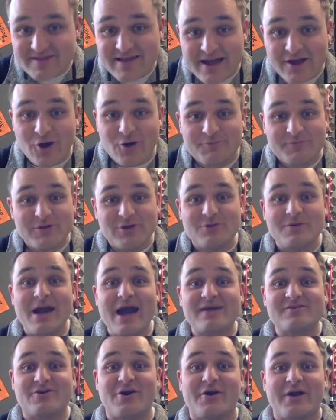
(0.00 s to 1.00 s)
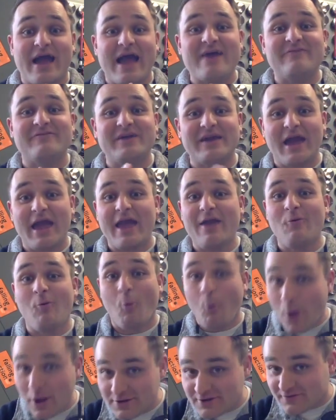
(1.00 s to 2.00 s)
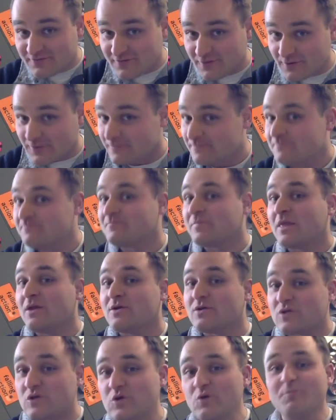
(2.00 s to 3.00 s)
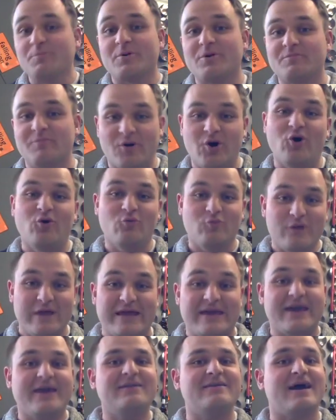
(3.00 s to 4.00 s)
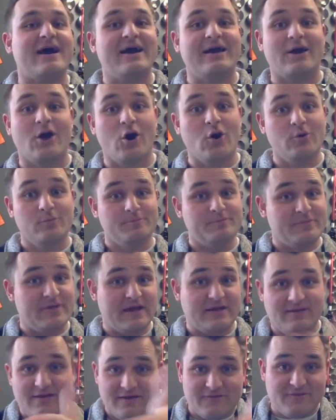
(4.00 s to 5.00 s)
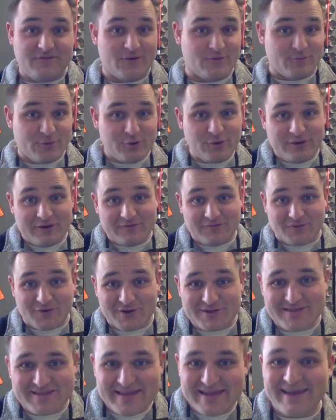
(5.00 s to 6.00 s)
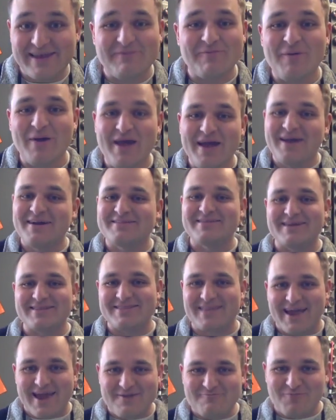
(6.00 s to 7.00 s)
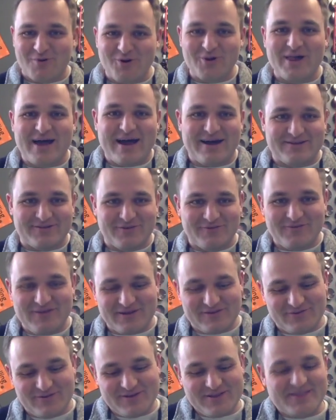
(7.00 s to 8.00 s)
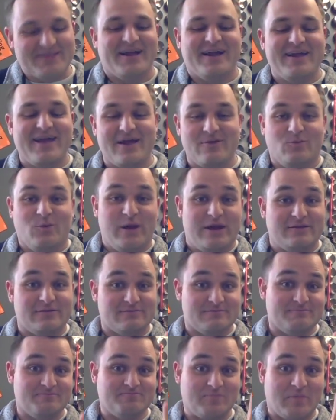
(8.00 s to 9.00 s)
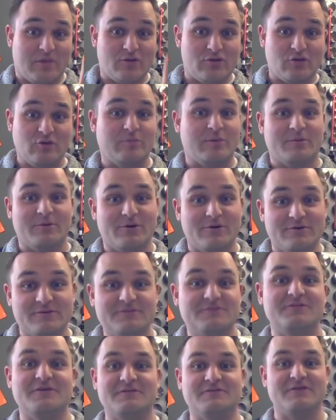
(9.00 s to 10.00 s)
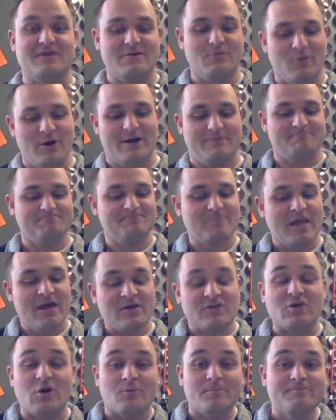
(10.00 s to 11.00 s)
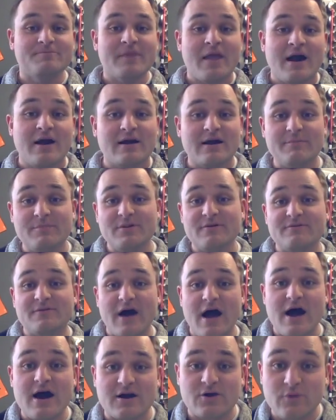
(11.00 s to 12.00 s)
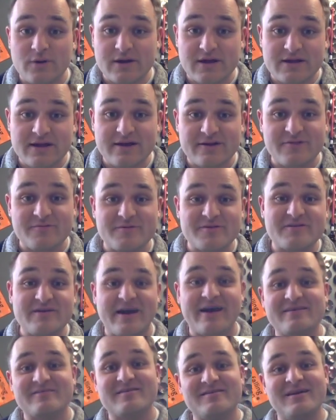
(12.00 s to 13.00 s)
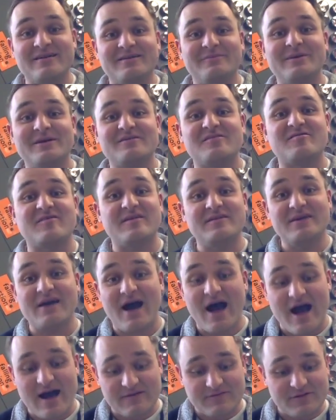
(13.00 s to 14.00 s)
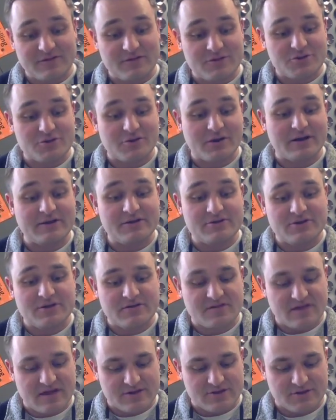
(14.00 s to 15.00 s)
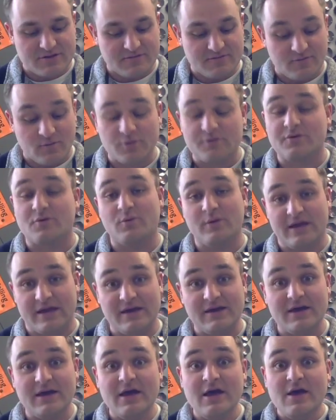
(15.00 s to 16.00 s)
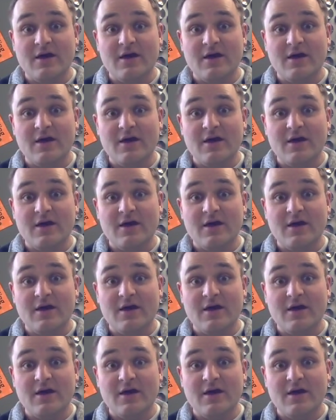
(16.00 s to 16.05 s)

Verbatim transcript: I hope that you guys are having a wonderful Super Bowl weekend. I hope that if you're rooting for a team, that they pull out the victory tonight and win Super Bowl 51. So, a couple of uh, quick announcements, guys, and then I'm going to send you off to the strategy session for the week.